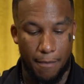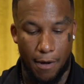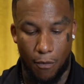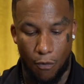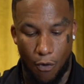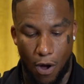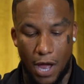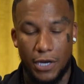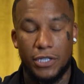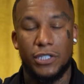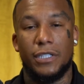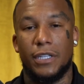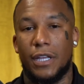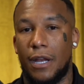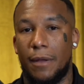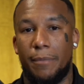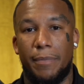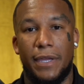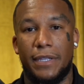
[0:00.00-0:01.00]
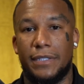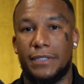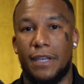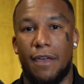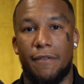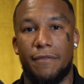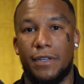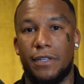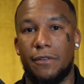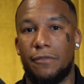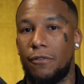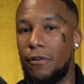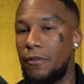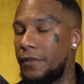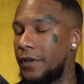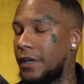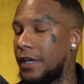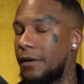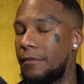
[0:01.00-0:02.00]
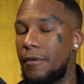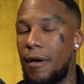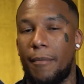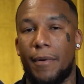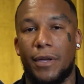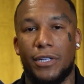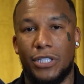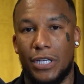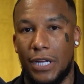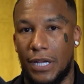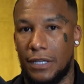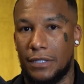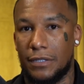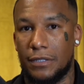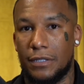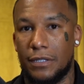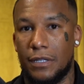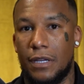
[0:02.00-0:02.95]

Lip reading: my watch that I paid $70 for. Forget about my chains.